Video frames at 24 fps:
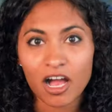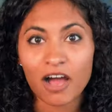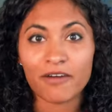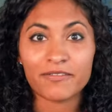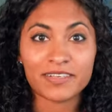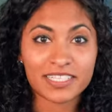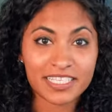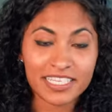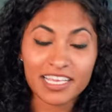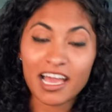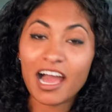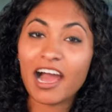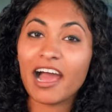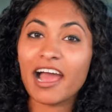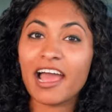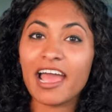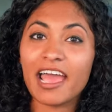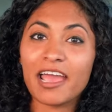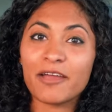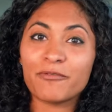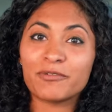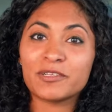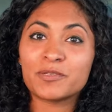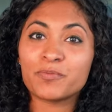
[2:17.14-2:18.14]
Obviously,
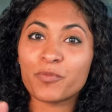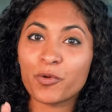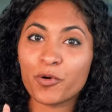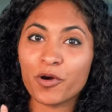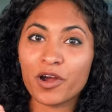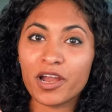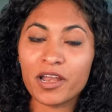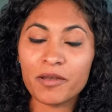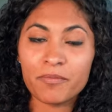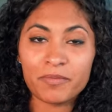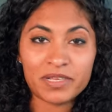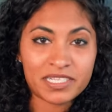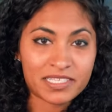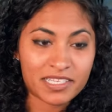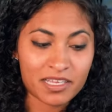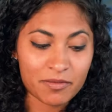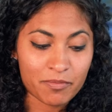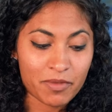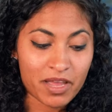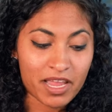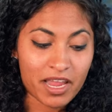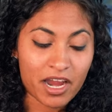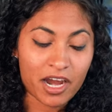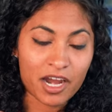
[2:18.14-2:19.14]
I was born
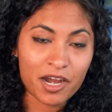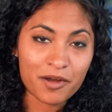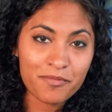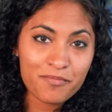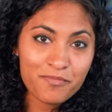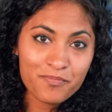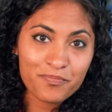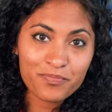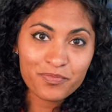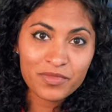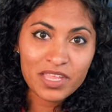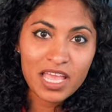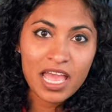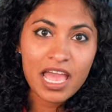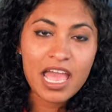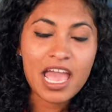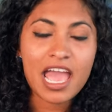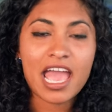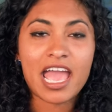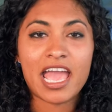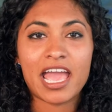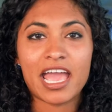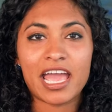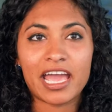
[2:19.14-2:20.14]
missing my arm,
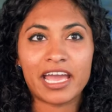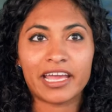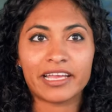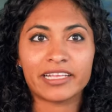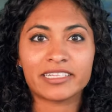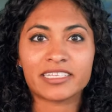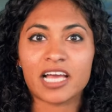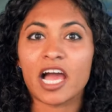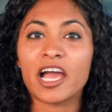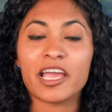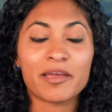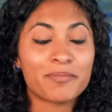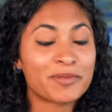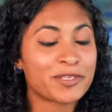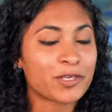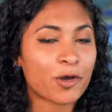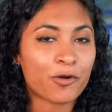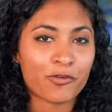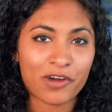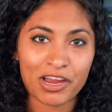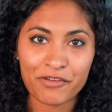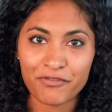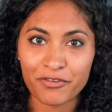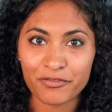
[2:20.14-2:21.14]
and I am
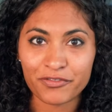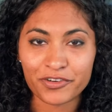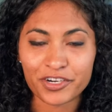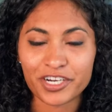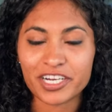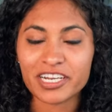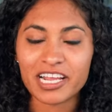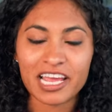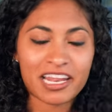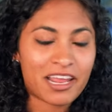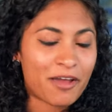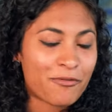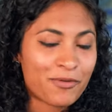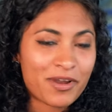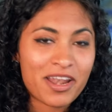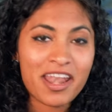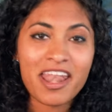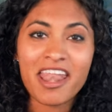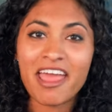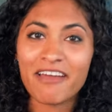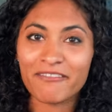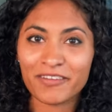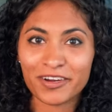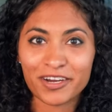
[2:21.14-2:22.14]
so grateful for it, and I would
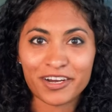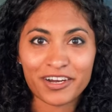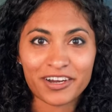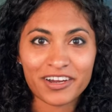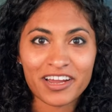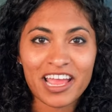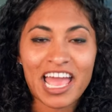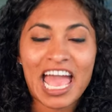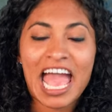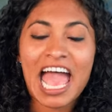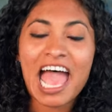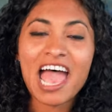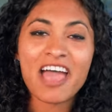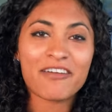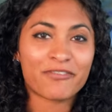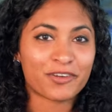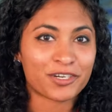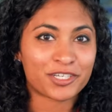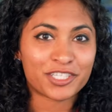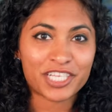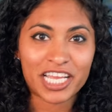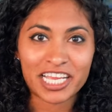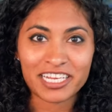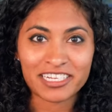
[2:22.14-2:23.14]
never,
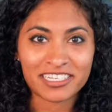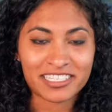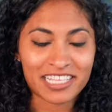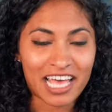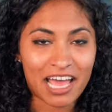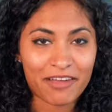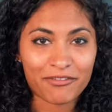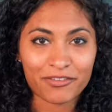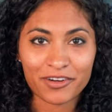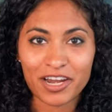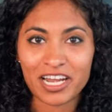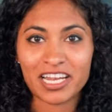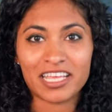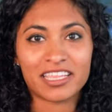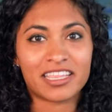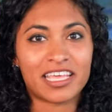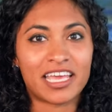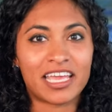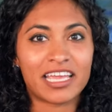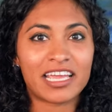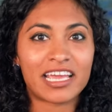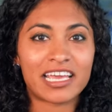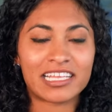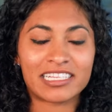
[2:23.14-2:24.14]
ever change that for
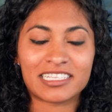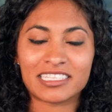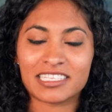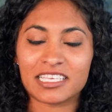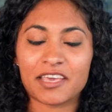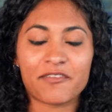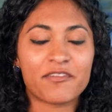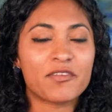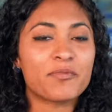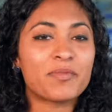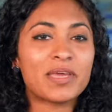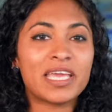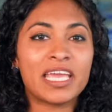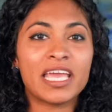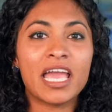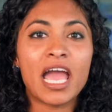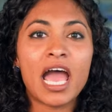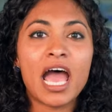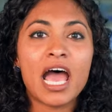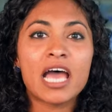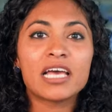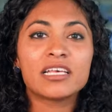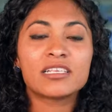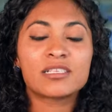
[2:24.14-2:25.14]
anything. It's given me
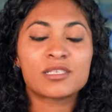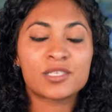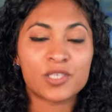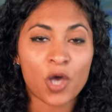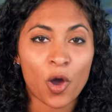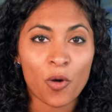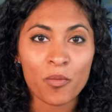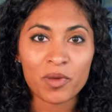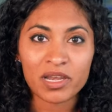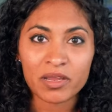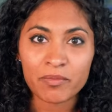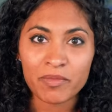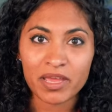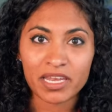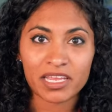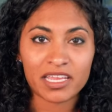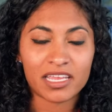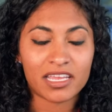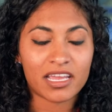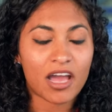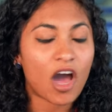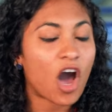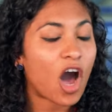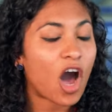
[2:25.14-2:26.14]
so many